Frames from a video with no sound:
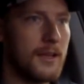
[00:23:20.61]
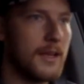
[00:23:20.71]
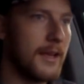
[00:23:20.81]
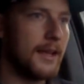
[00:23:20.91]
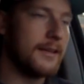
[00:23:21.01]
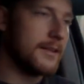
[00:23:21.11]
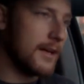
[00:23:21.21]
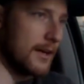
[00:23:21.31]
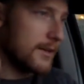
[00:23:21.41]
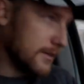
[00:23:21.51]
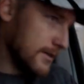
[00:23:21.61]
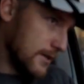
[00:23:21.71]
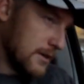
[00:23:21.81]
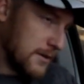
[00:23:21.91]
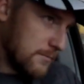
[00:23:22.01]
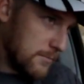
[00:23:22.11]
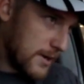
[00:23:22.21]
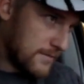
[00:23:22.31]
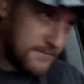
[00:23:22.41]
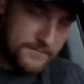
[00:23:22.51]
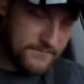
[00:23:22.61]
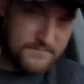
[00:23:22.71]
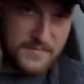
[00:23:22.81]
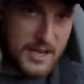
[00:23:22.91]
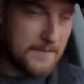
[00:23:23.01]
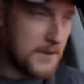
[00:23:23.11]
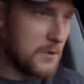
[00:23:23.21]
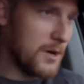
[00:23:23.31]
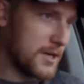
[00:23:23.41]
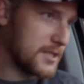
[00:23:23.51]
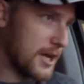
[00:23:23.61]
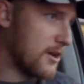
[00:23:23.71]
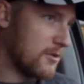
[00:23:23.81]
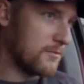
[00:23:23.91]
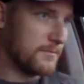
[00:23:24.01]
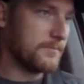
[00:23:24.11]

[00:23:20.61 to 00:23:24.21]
And but if you want to tow,